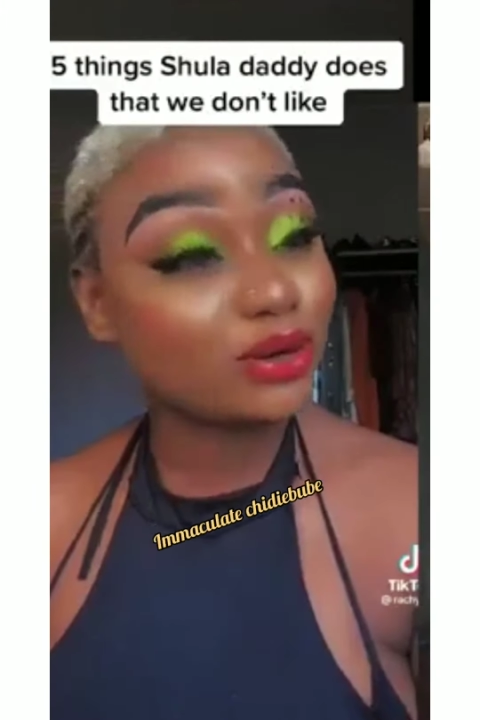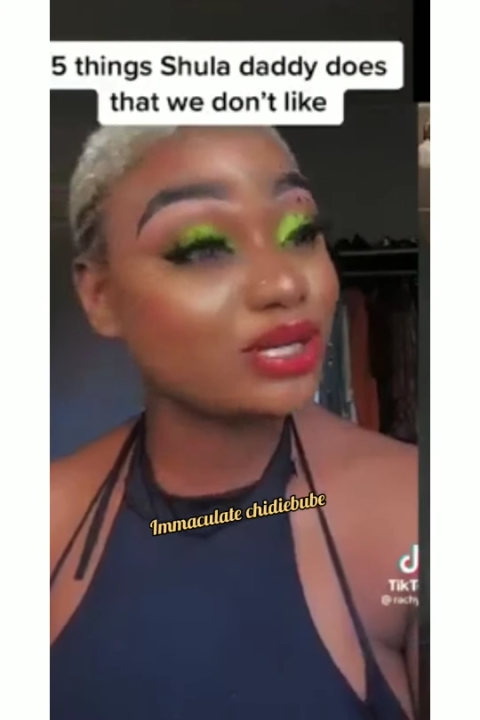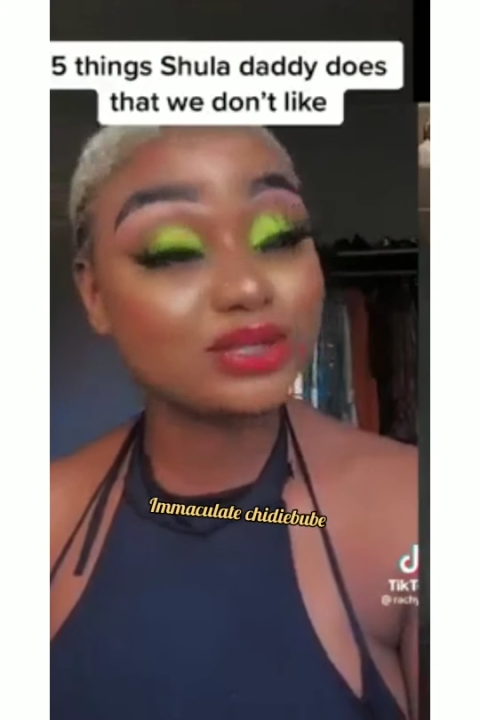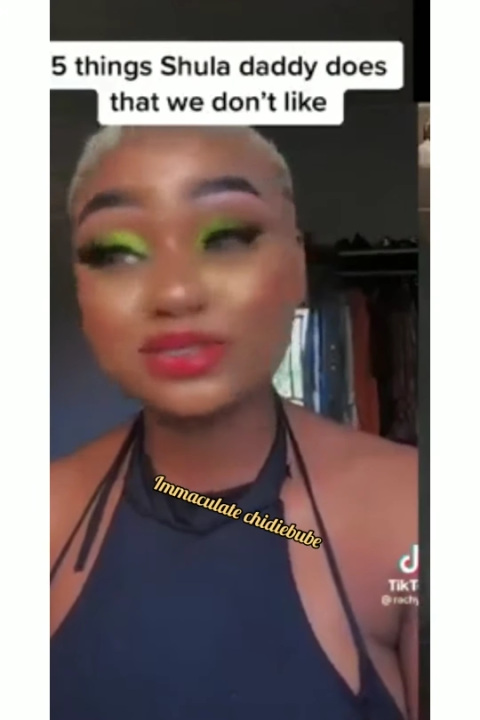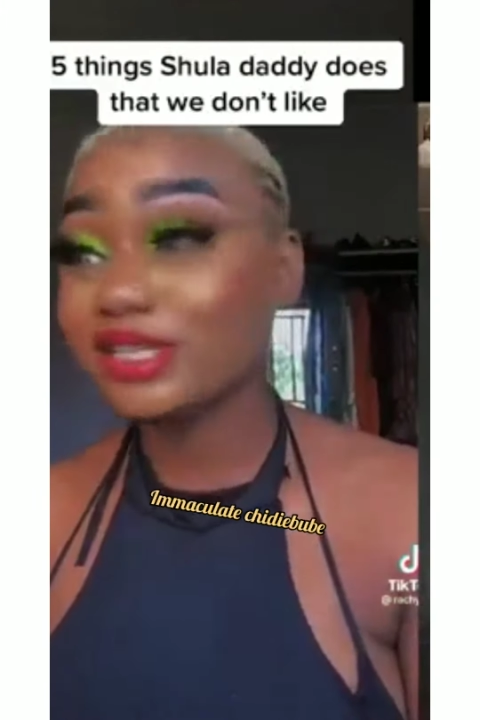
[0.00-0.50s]
Or
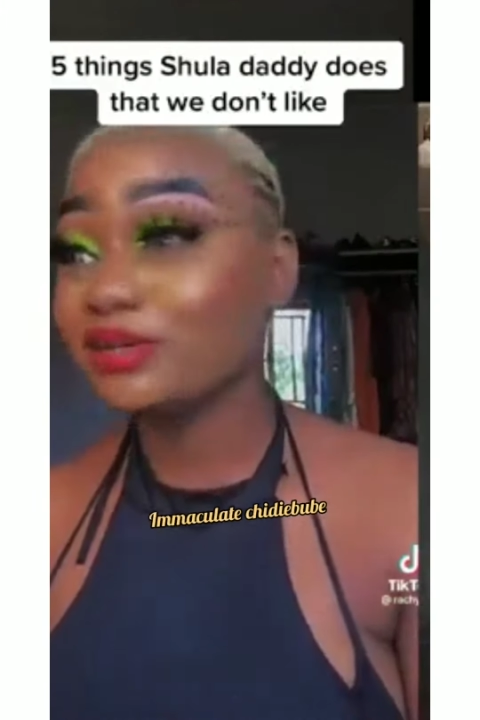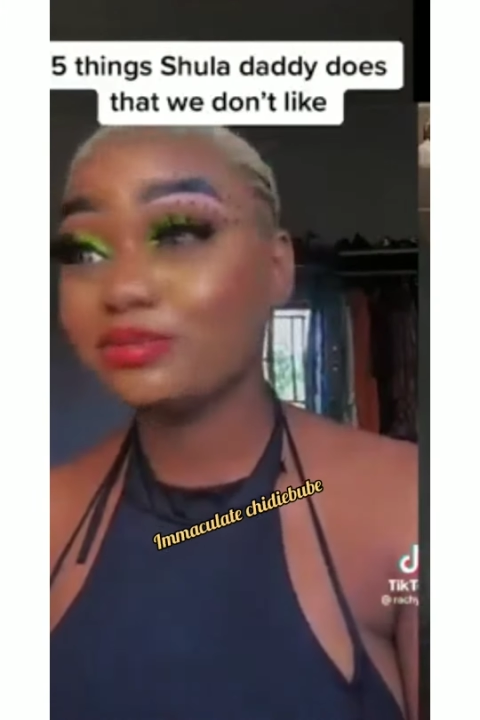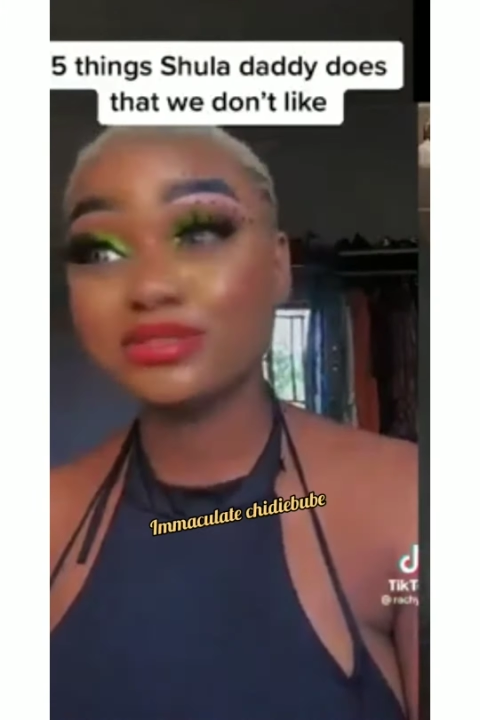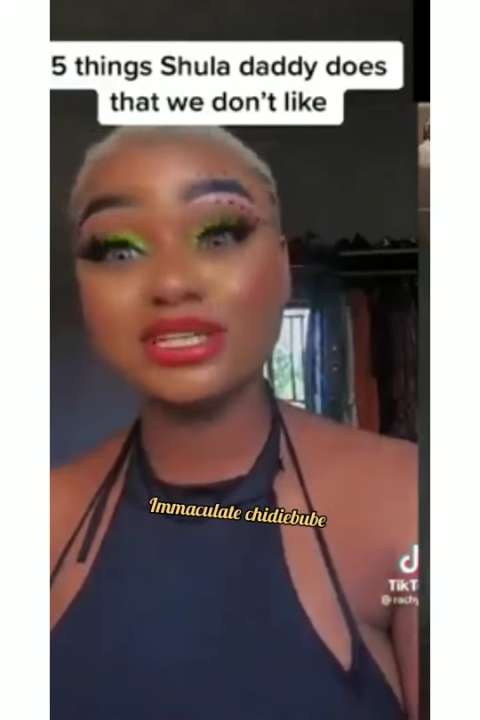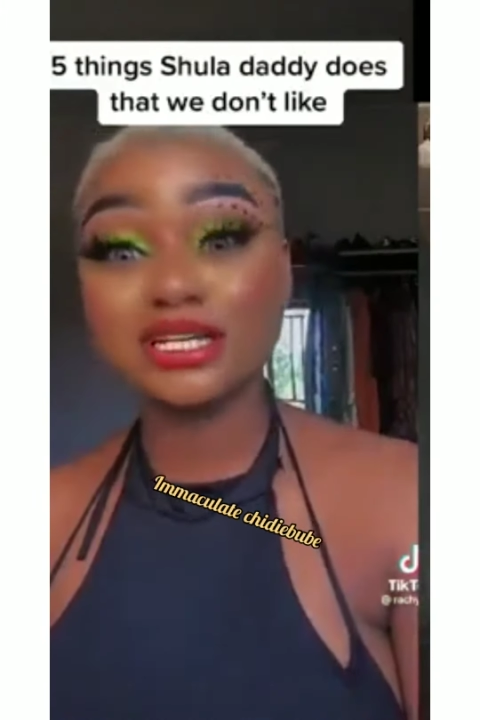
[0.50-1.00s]
you cannot send
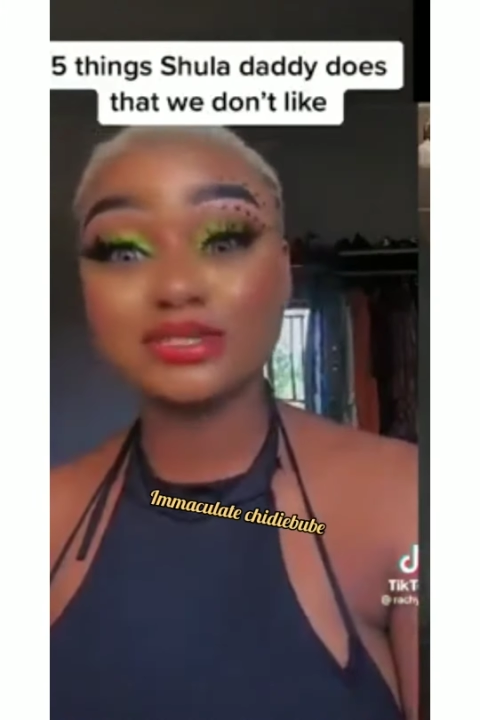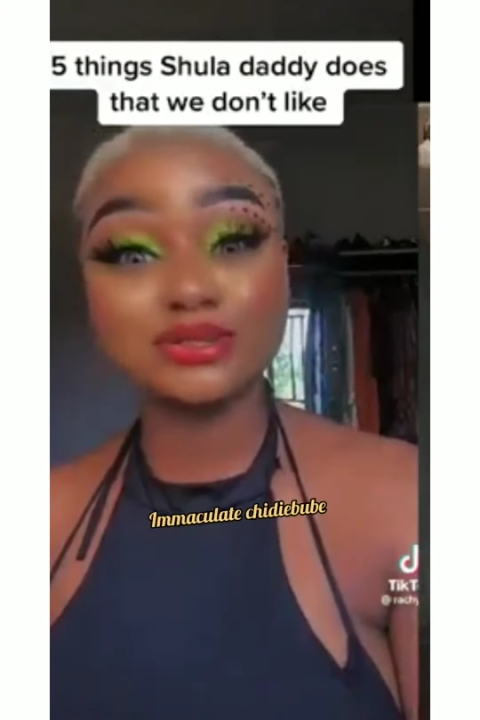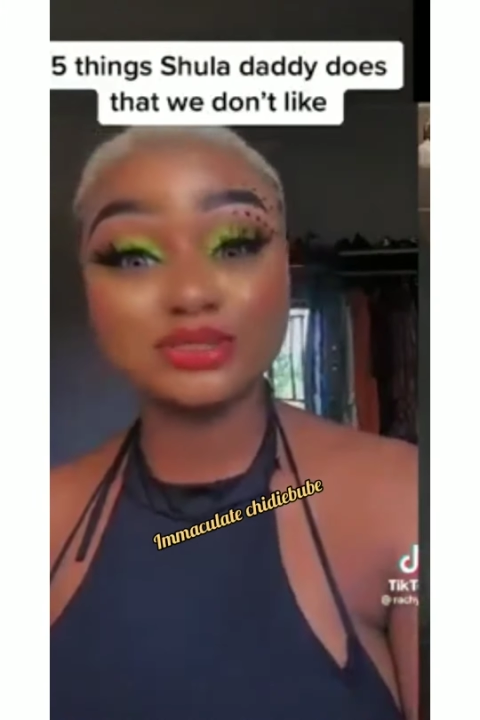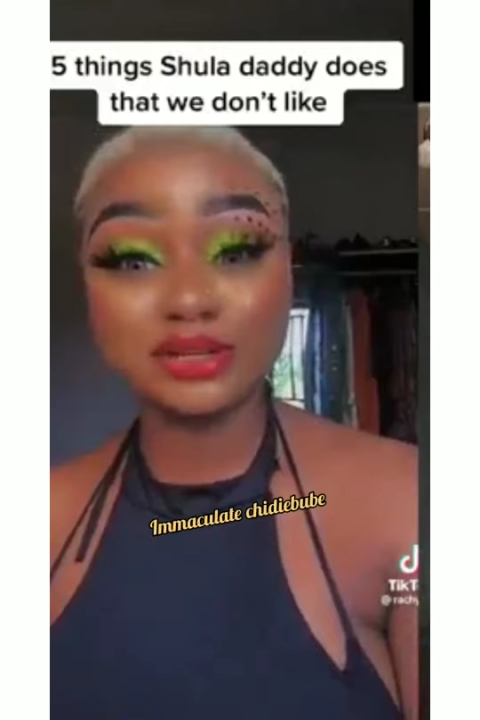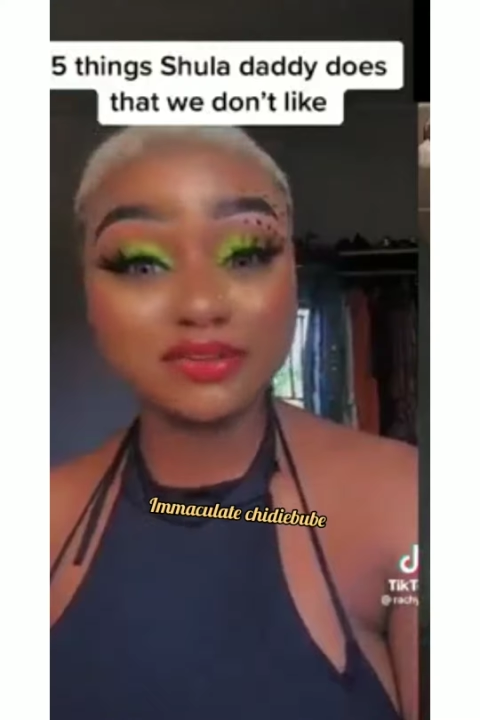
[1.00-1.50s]
your bodyguard
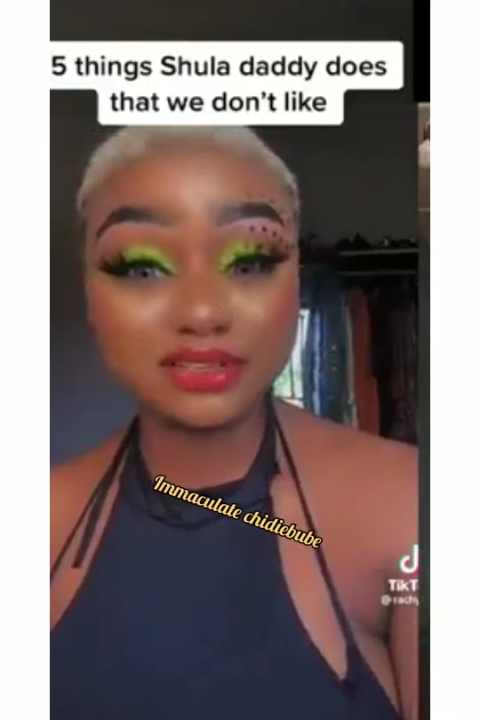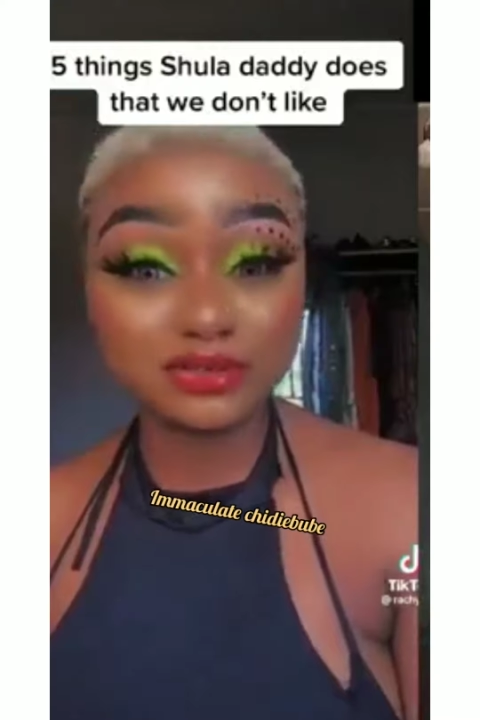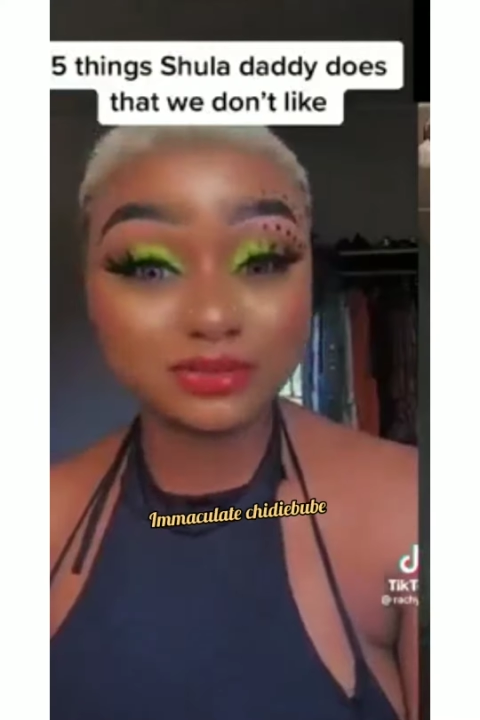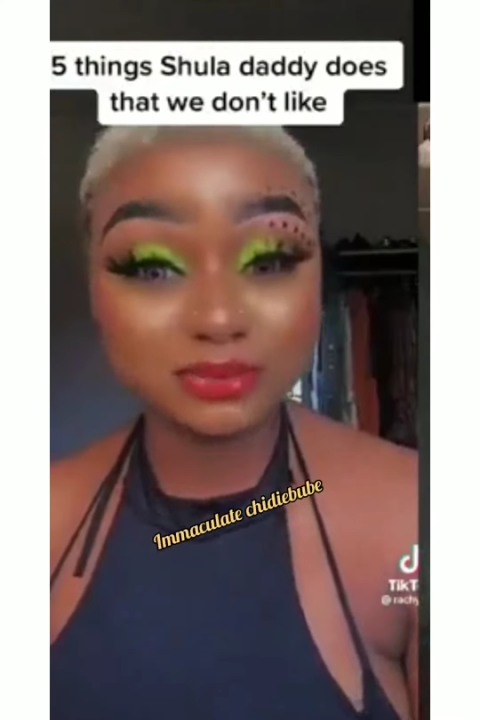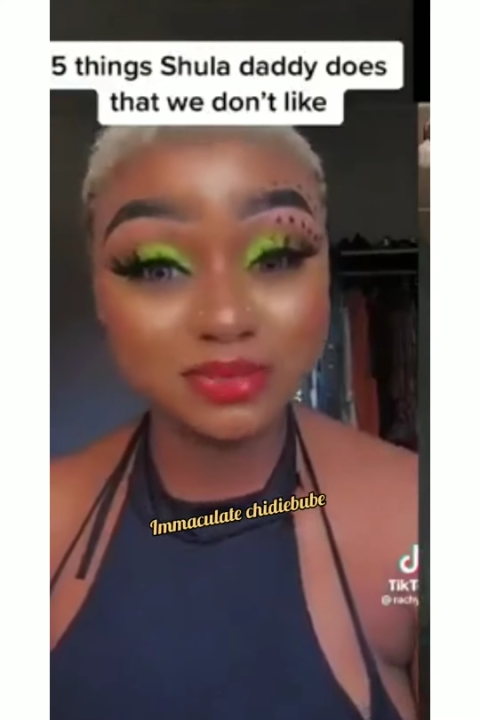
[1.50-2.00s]
or your driver to
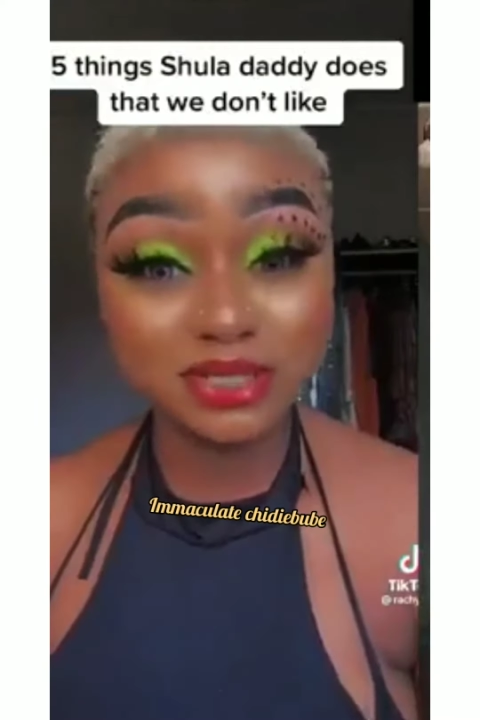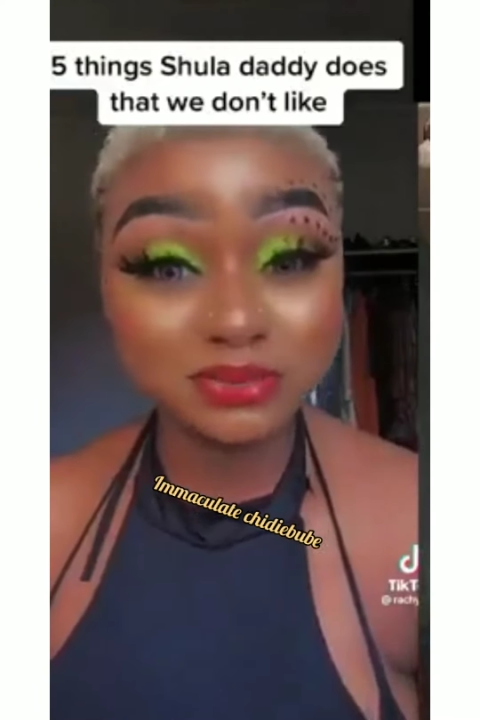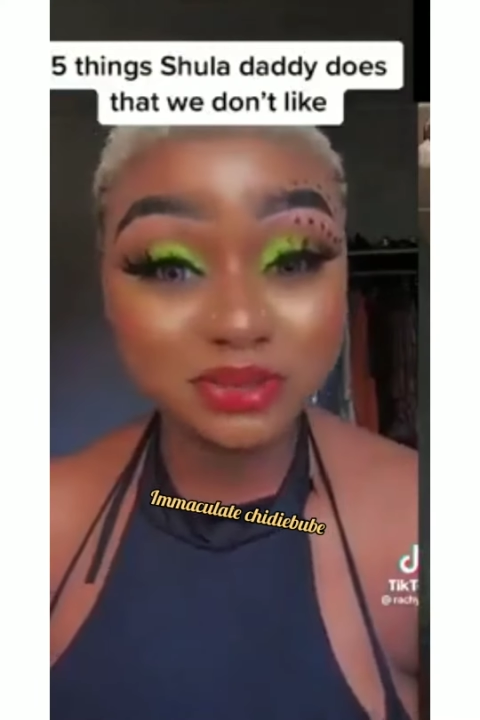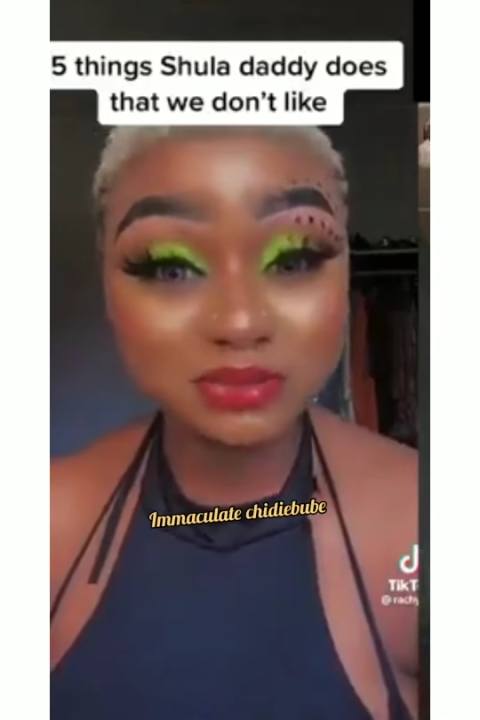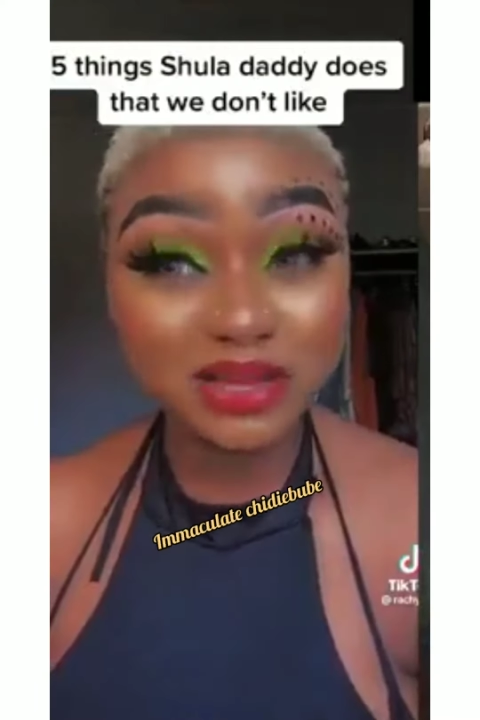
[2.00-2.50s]
come and
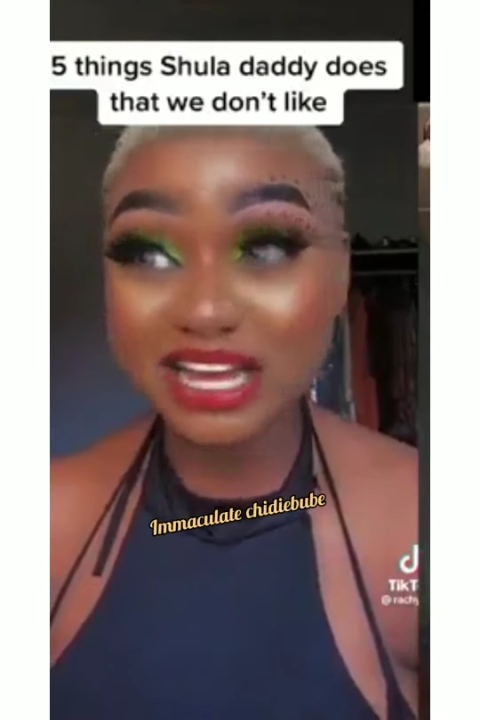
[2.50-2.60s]
pick me up.